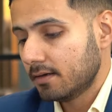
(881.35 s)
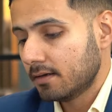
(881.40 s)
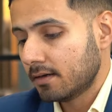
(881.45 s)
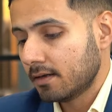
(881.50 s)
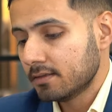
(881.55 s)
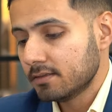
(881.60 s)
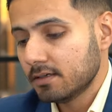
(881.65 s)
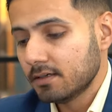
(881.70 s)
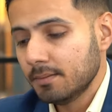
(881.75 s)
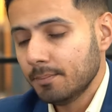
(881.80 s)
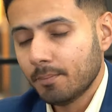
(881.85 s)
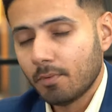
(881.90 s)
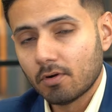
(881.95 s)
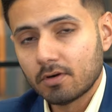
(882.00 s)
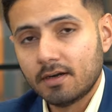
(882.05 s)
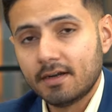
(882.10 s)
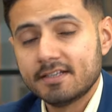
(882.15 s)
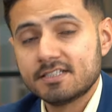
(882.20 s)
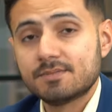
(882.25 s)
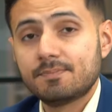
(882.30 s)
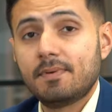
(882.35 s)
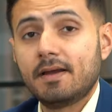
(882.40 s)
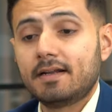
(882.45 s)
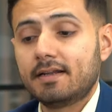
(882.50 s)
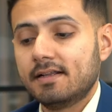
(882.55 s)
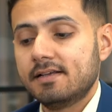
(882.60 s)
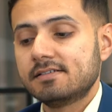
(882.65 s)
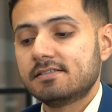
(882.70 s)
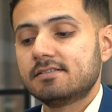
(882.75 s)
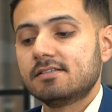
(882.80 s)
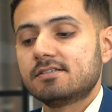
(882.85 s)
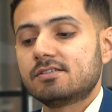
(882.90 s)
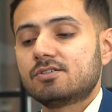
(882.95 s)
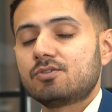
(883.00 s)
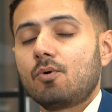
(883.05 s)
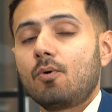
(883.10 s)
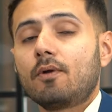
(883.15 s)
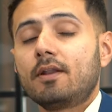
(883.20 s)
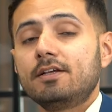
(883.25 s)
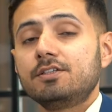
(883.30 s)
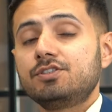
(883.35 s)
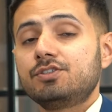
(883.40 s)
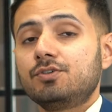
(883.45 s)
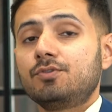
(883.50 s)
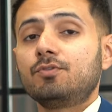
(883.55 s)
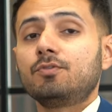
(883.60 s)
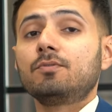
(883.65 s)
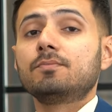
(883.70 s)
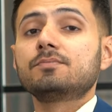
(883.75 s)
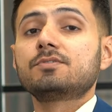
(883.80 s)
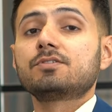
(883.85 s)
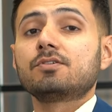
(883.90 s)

Another important aspect is the storage room.